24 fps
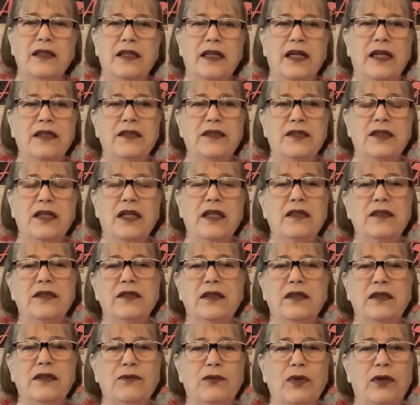It says
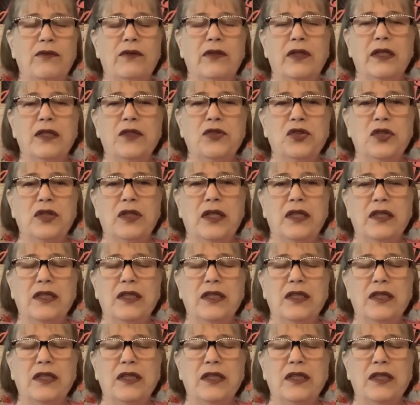in Revelation that